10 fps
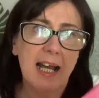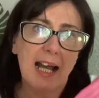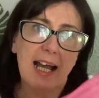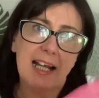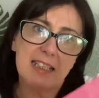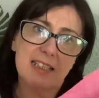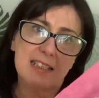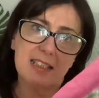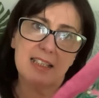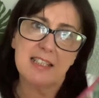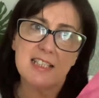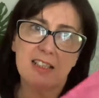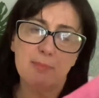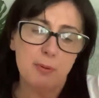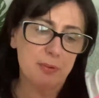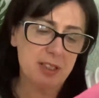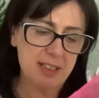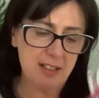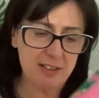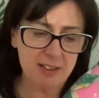And this, I pulled this out,
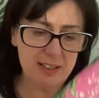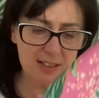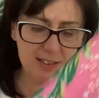and it's